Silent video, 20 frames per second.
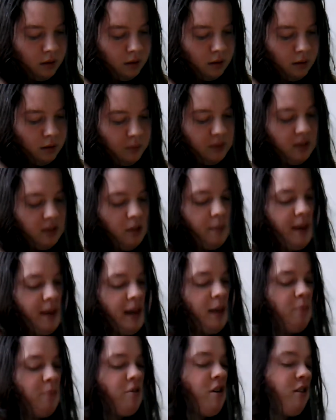I'm still
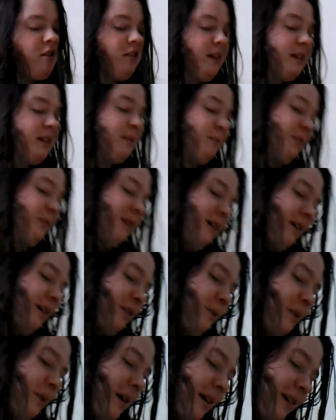making progress. We're not
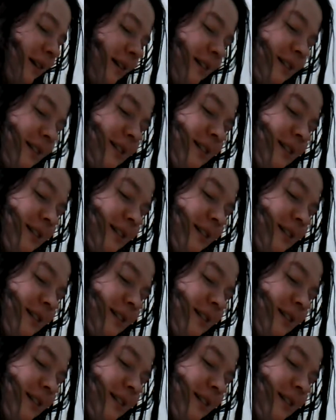quite